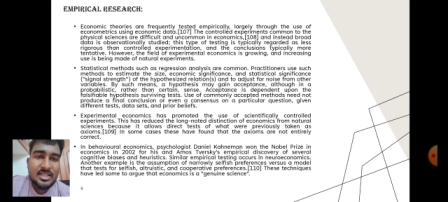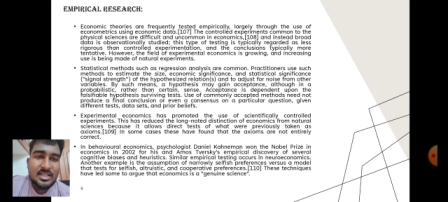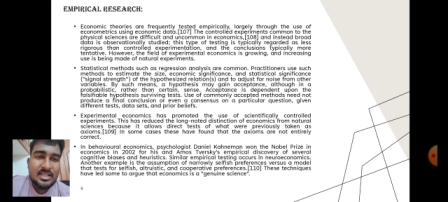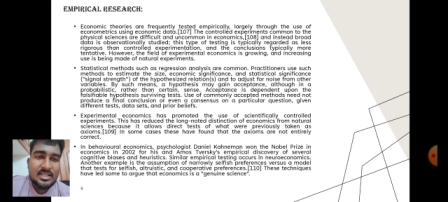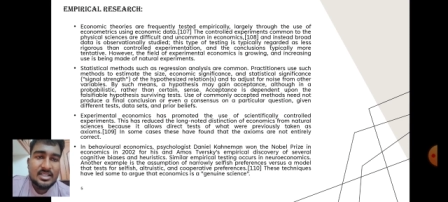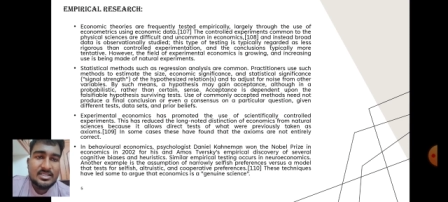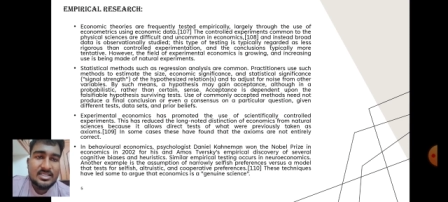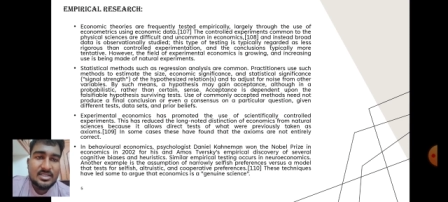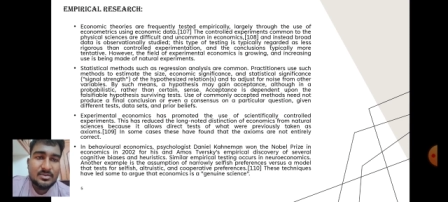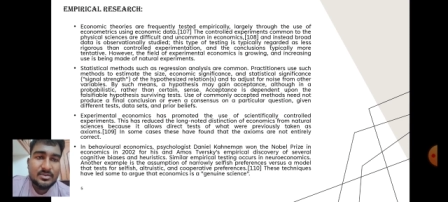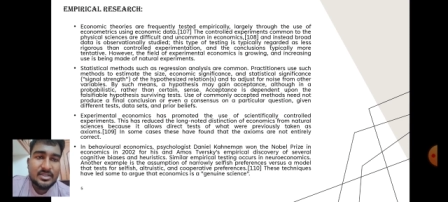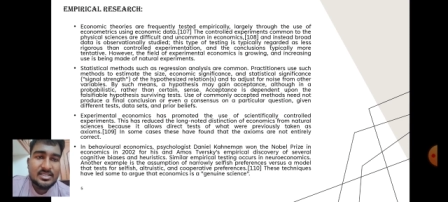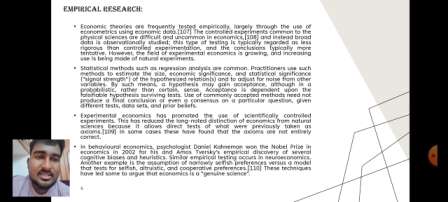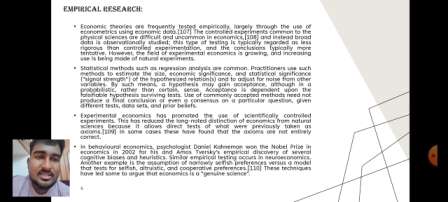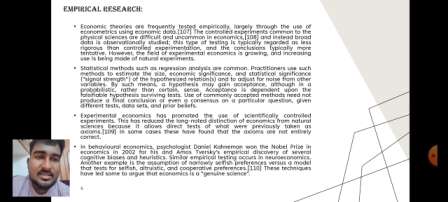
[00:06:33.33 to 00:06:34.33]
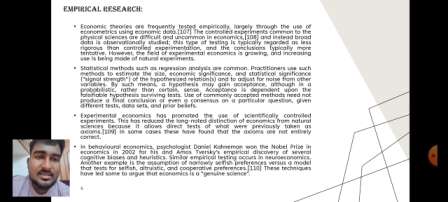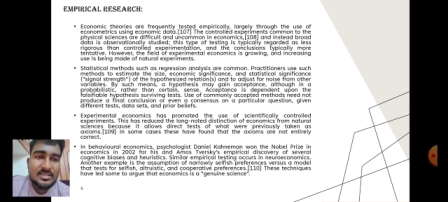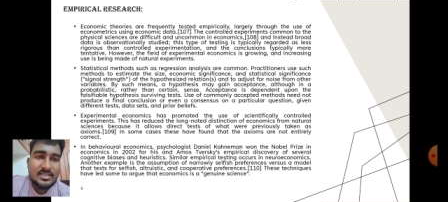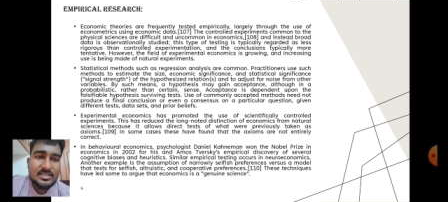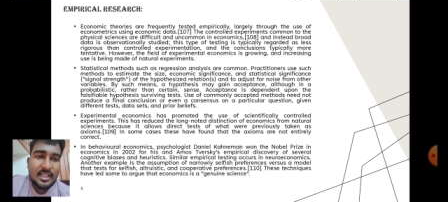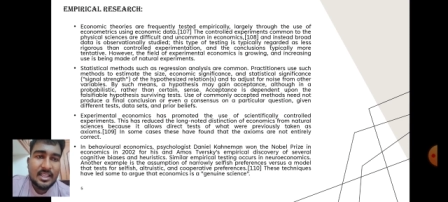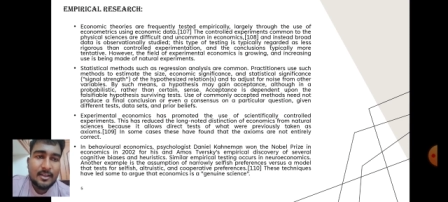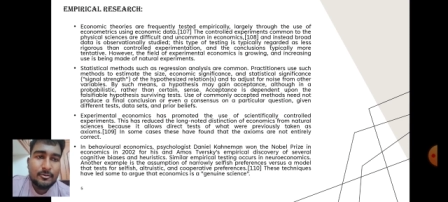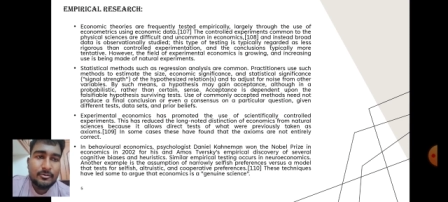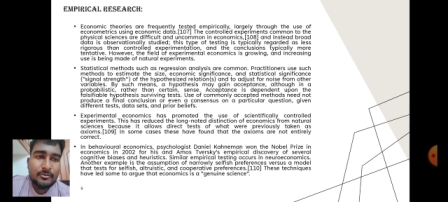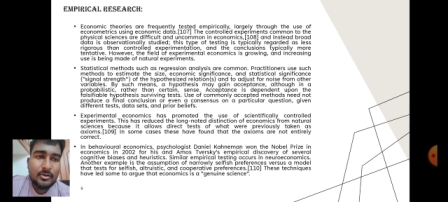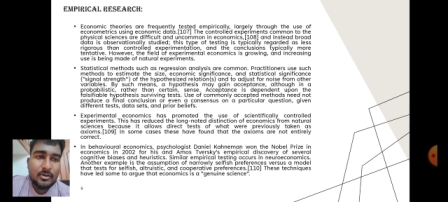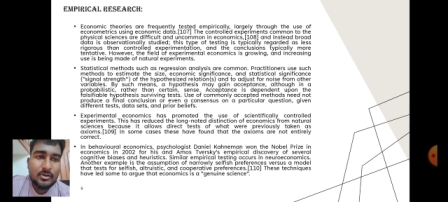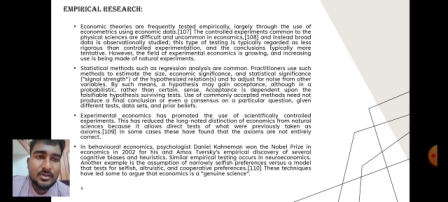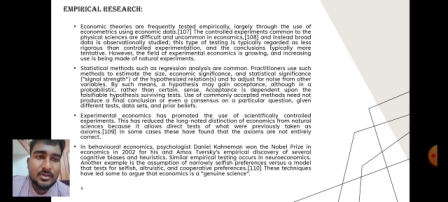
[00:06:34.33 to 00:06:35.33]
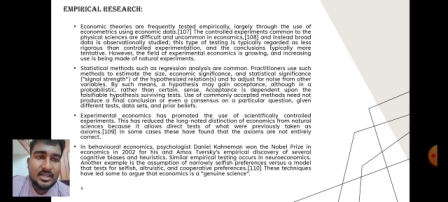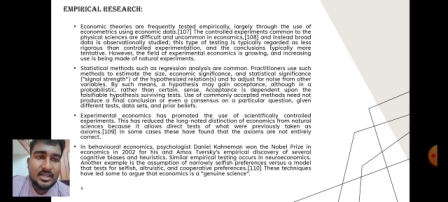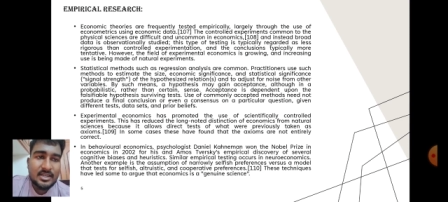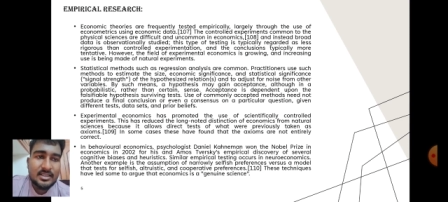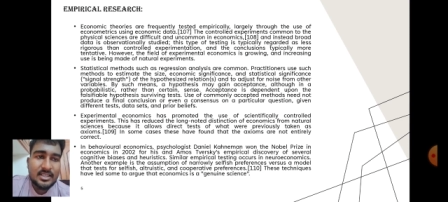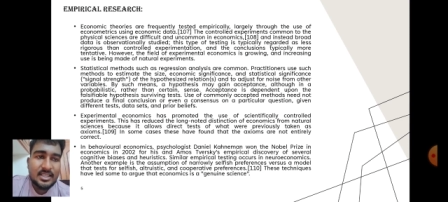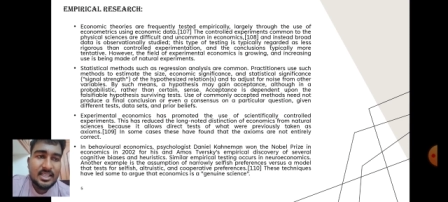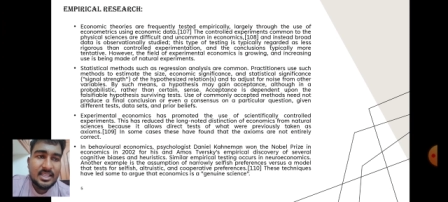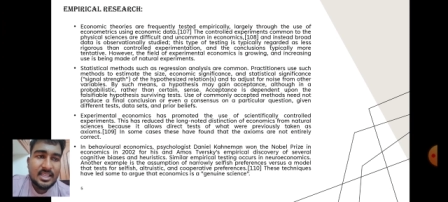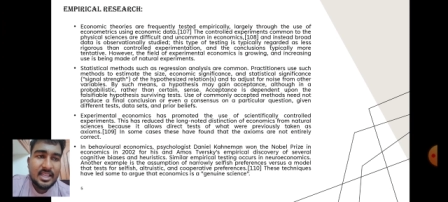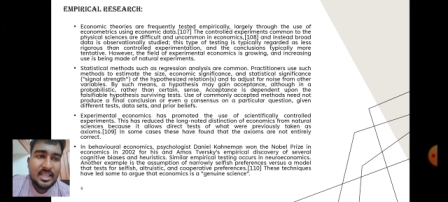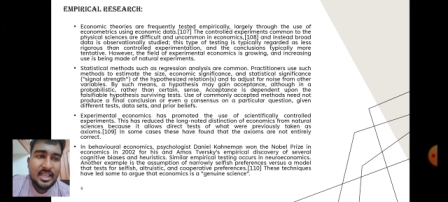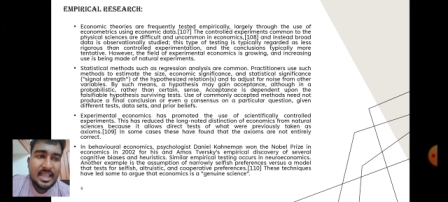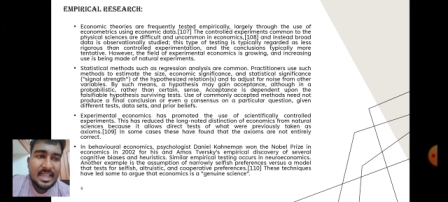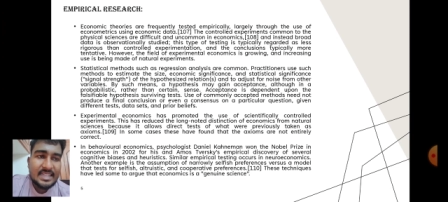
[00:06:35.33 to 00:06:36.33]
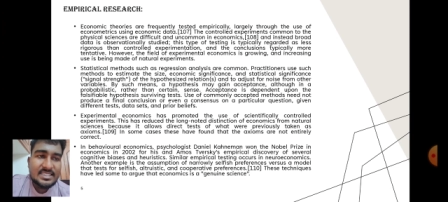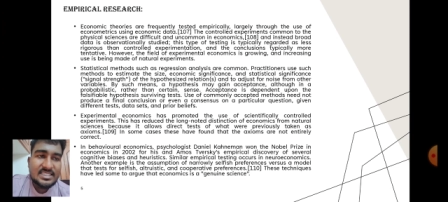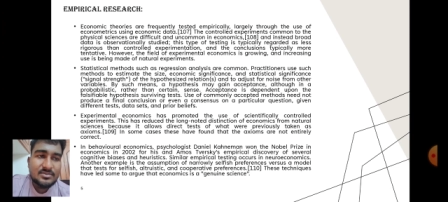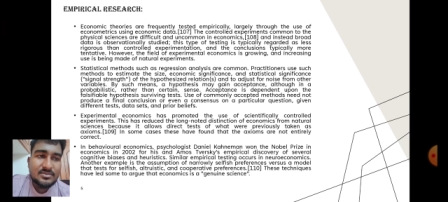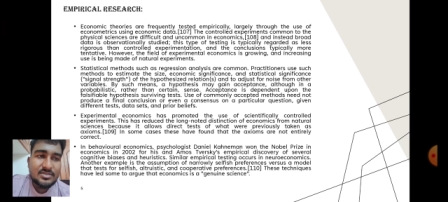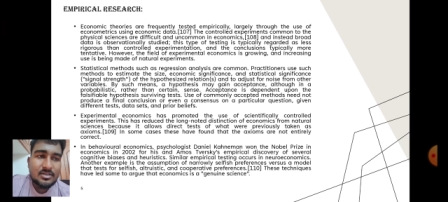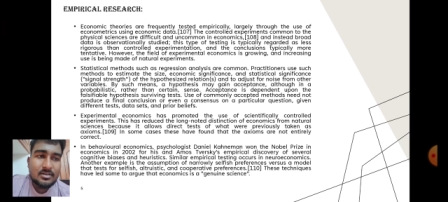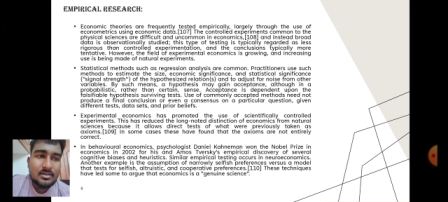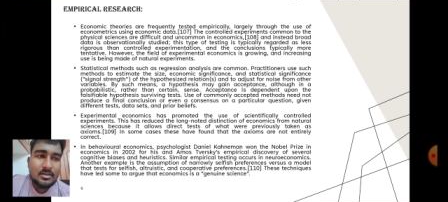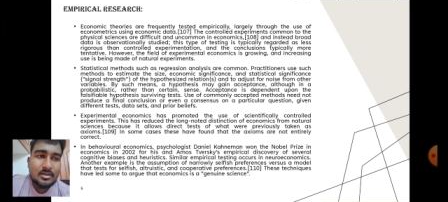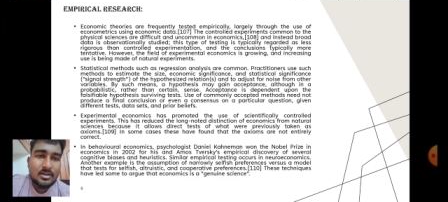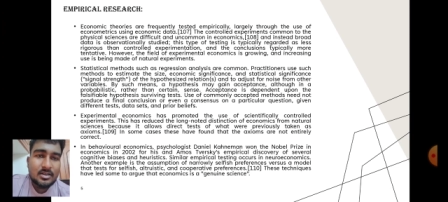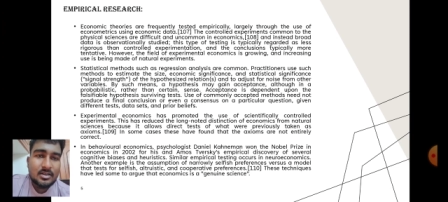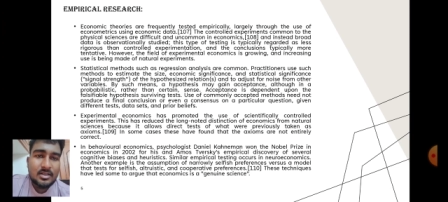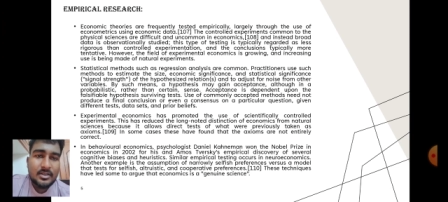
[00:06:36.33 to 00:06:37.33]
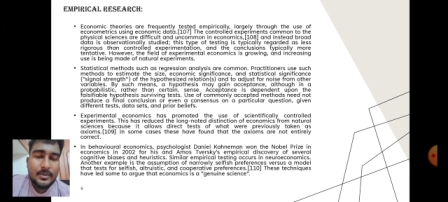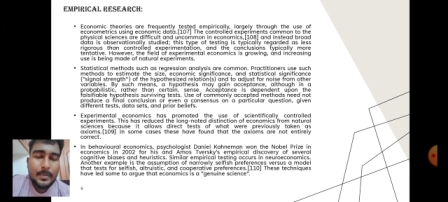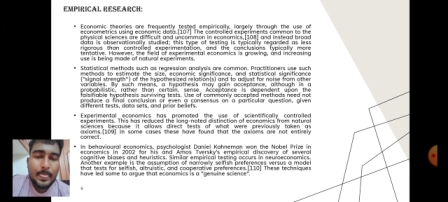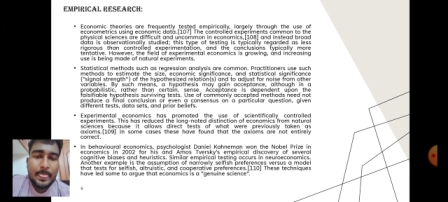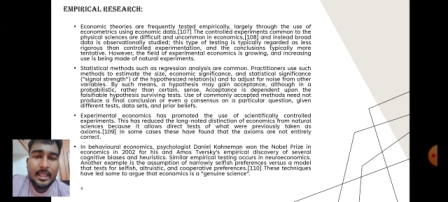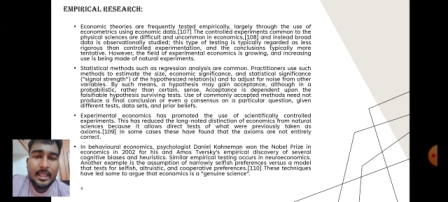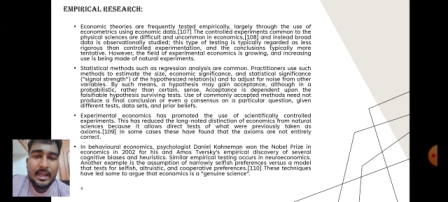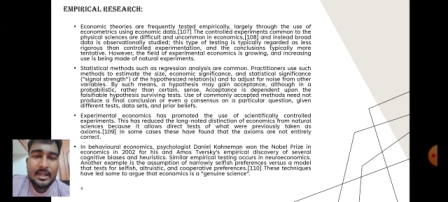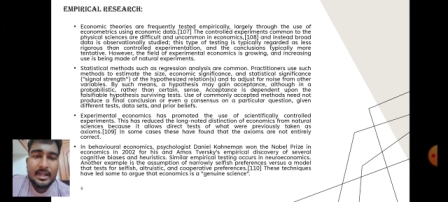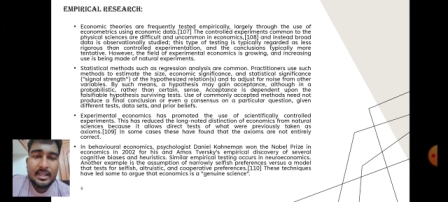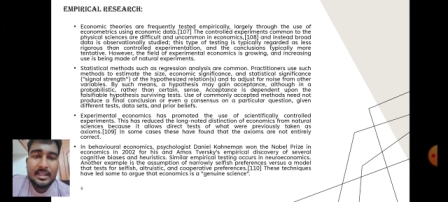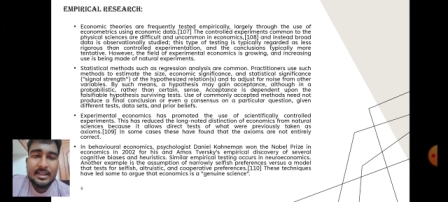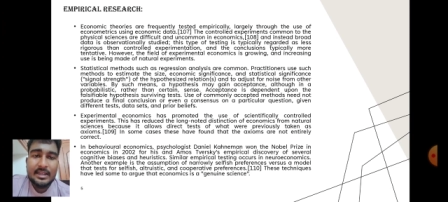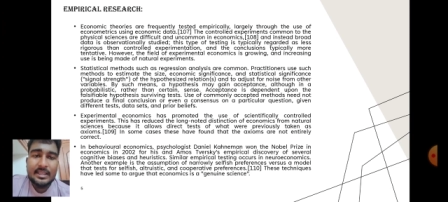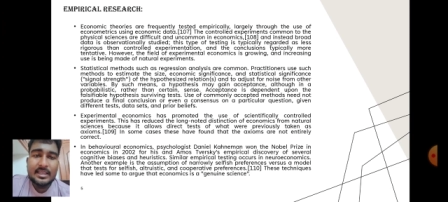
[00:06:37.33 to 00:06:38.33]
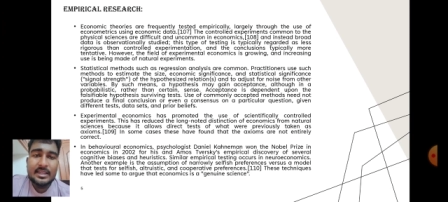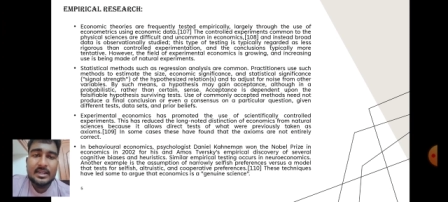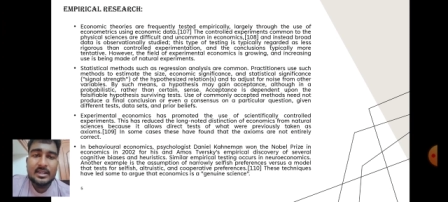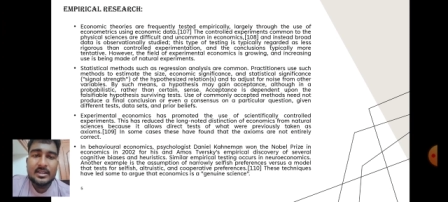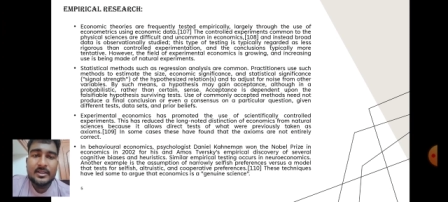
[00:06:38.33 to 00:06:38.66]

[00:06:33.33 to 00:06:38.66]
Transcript: In some cases, these have found that the axioms are not entirely correct.